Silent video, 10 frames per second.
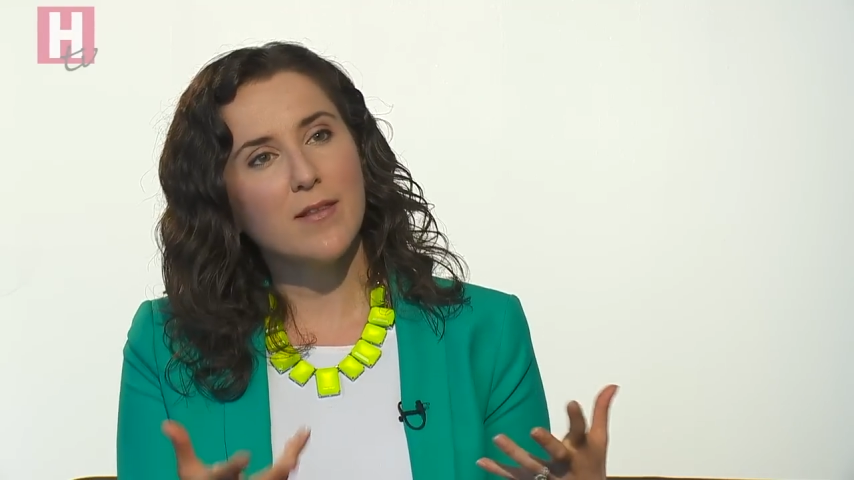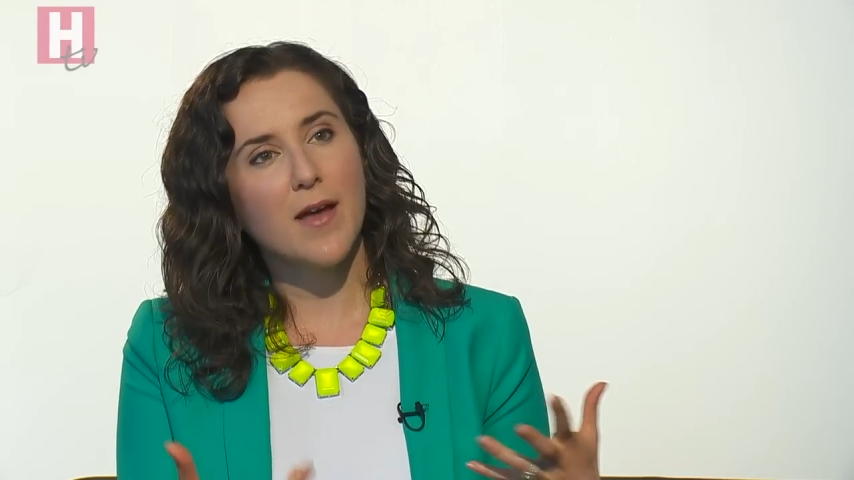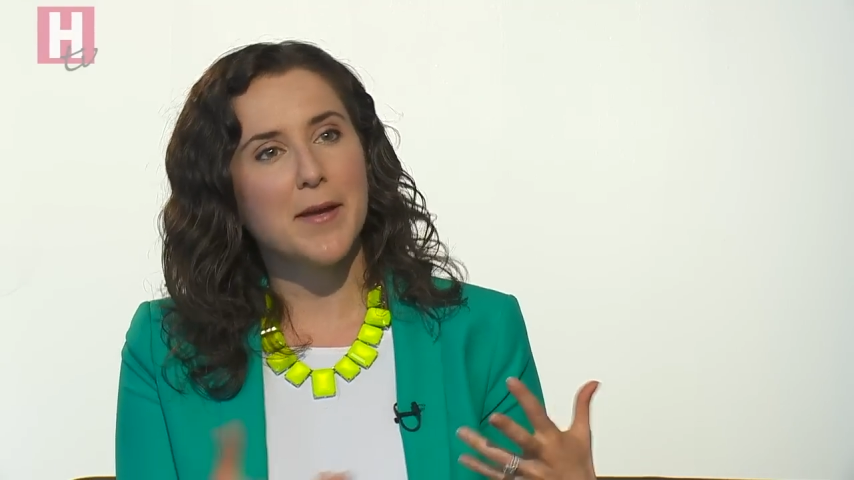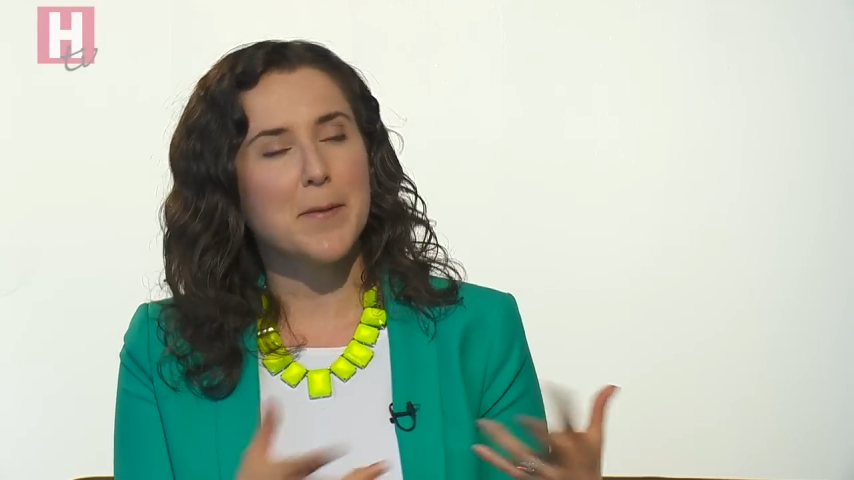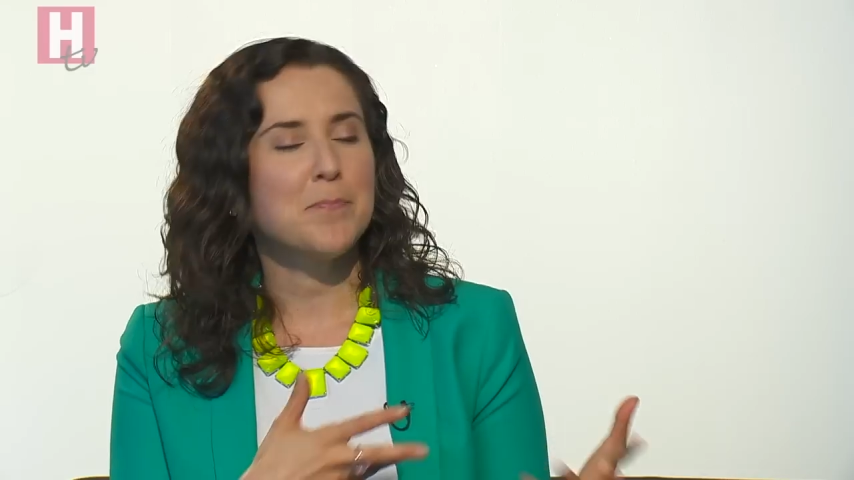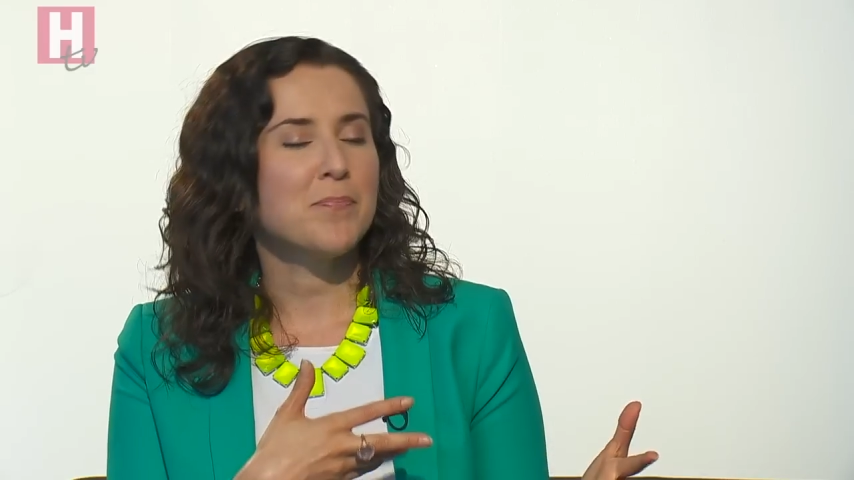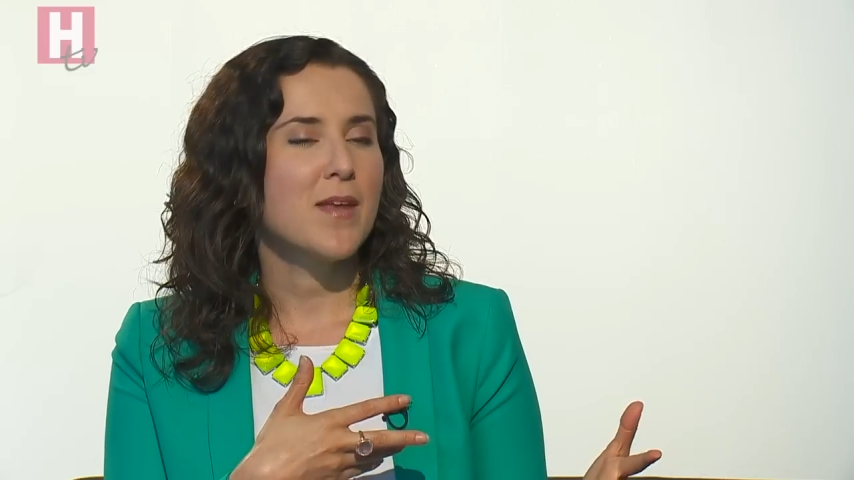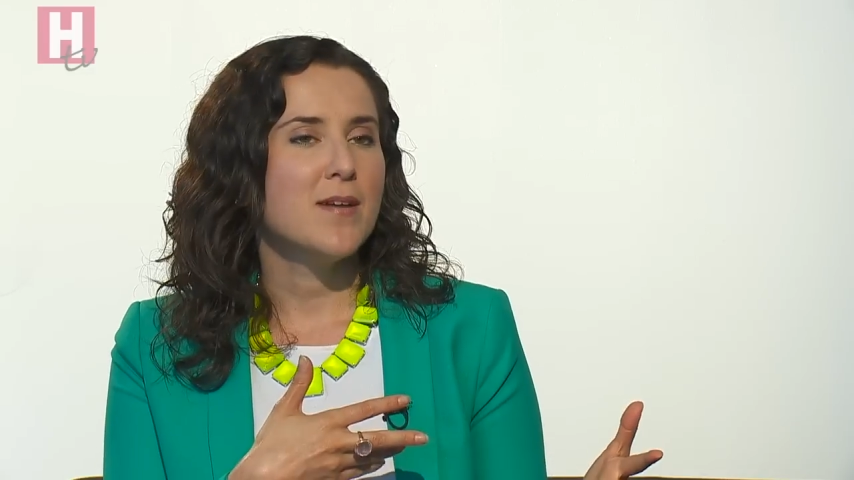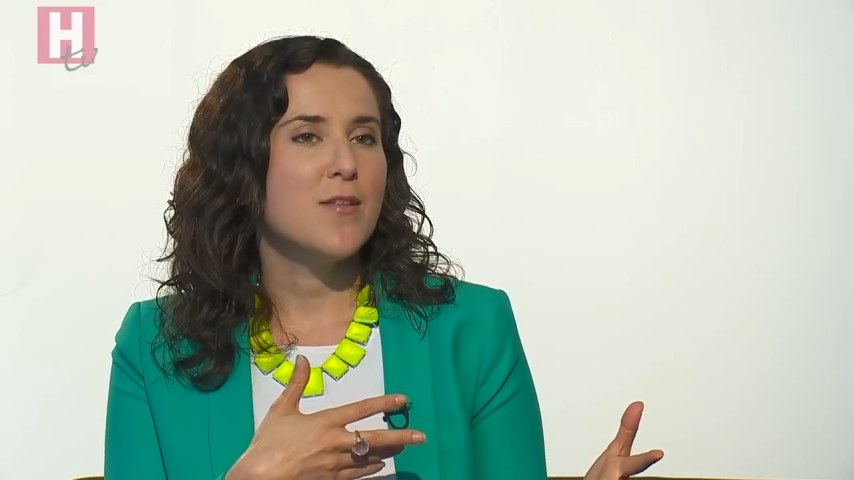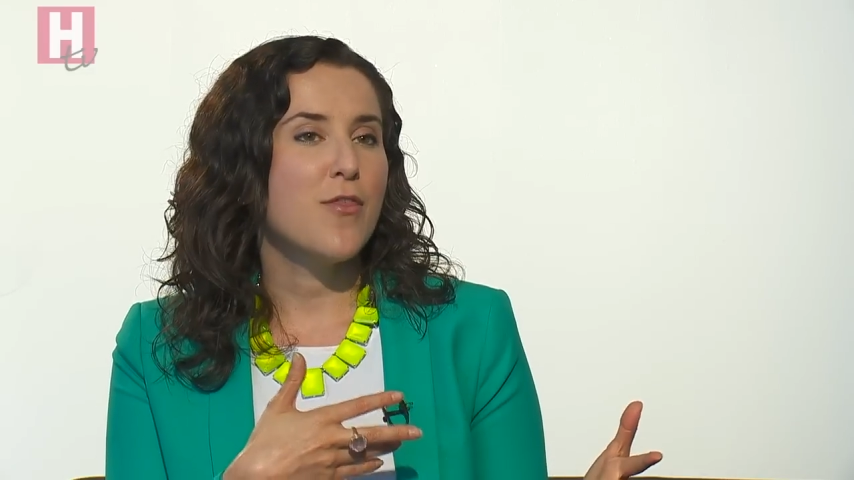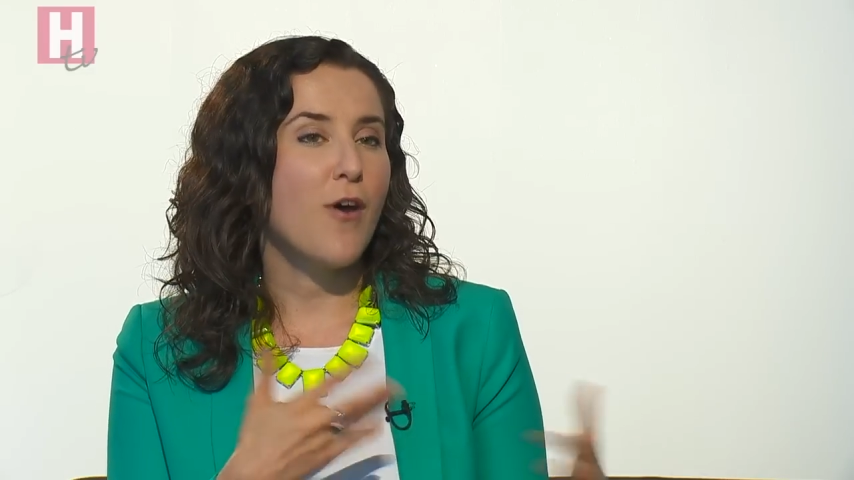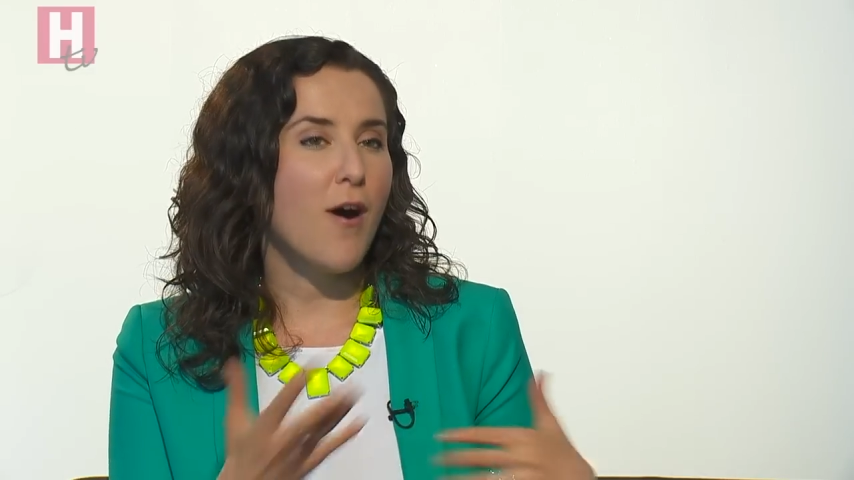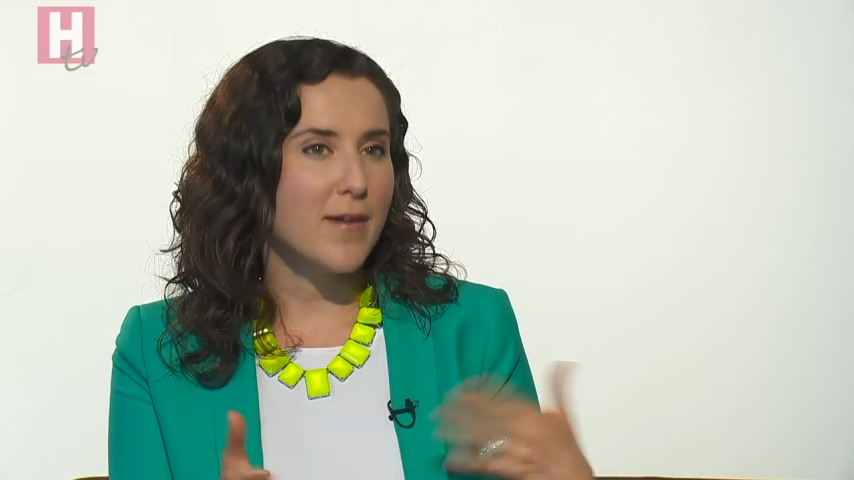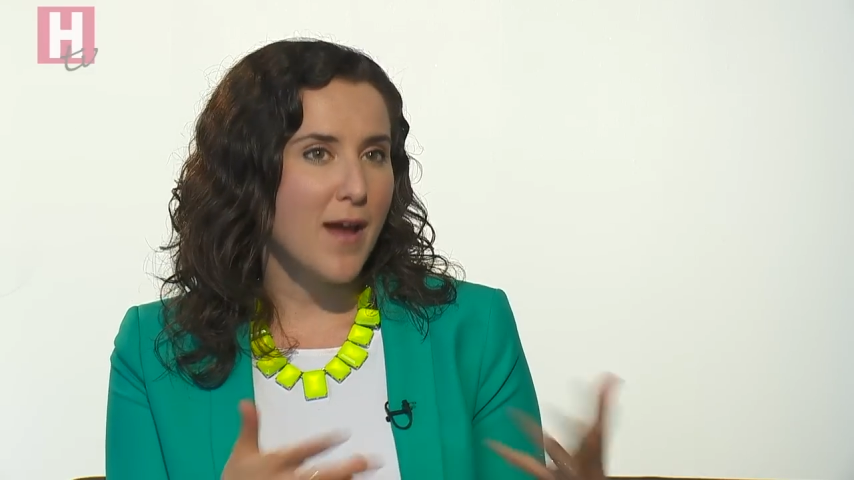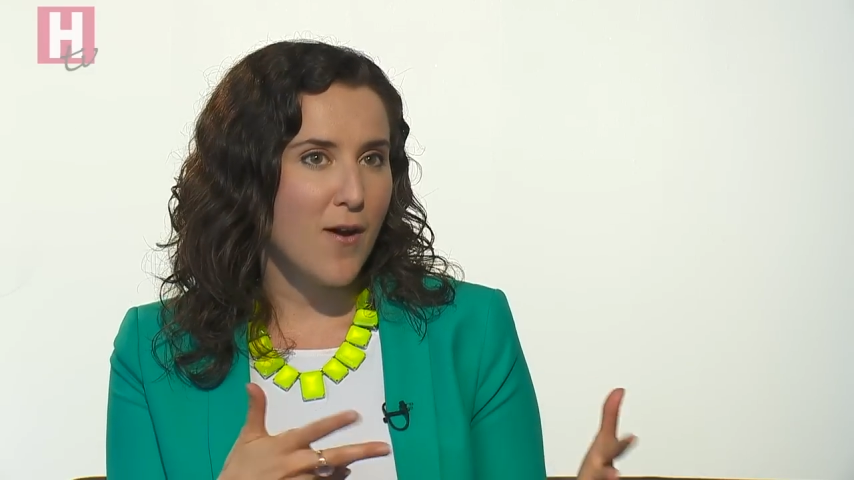like
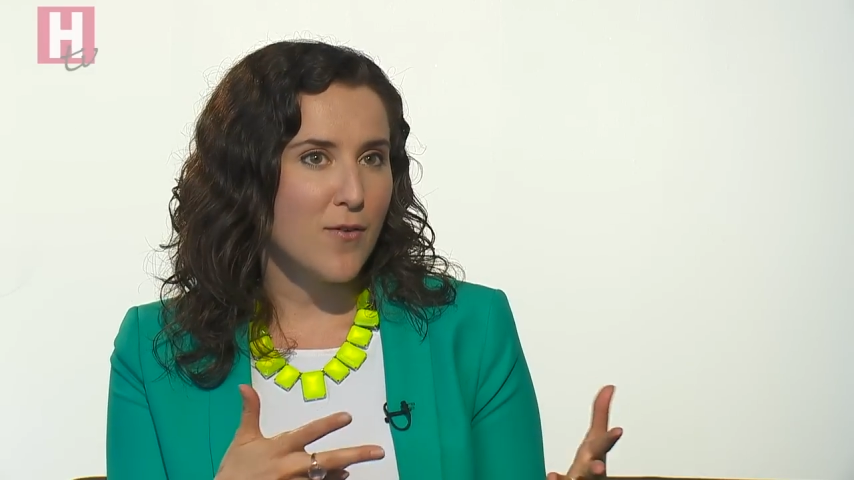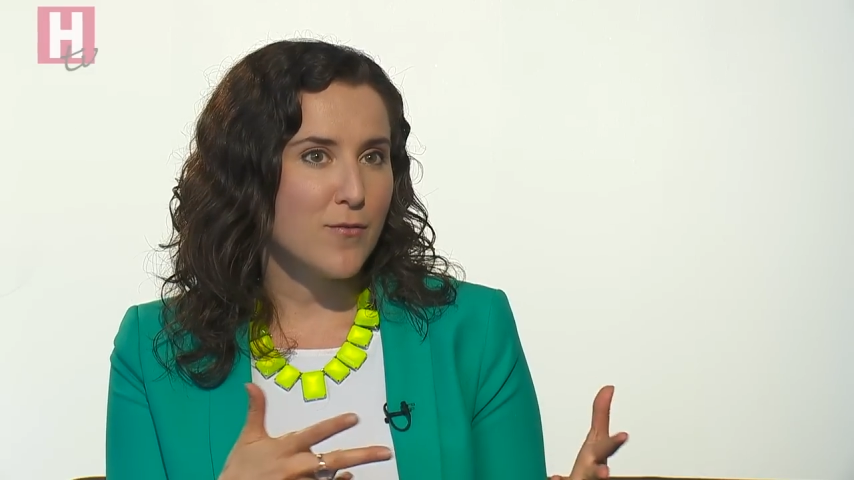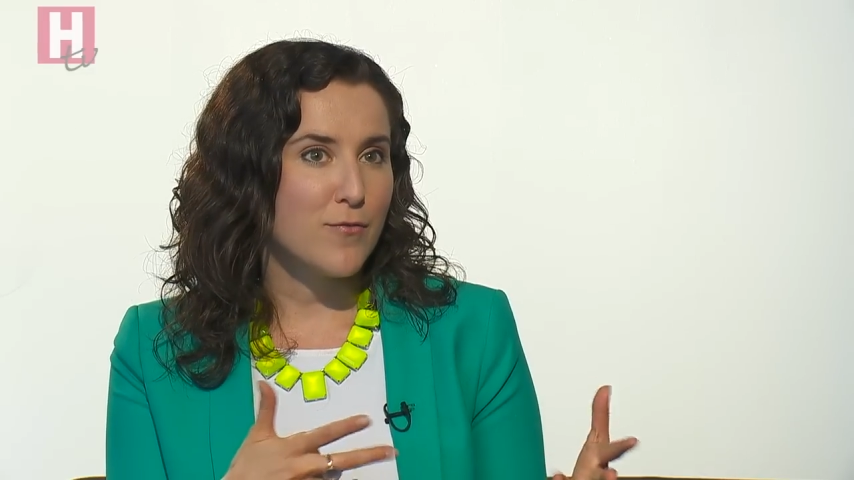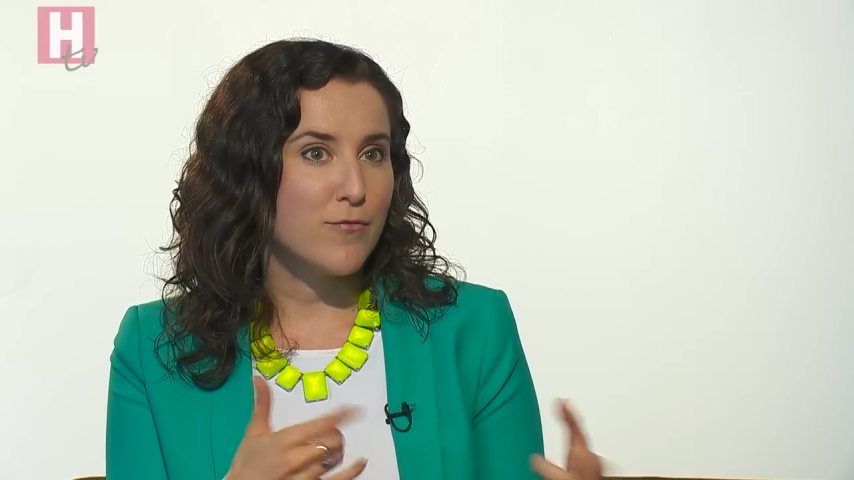thawed out,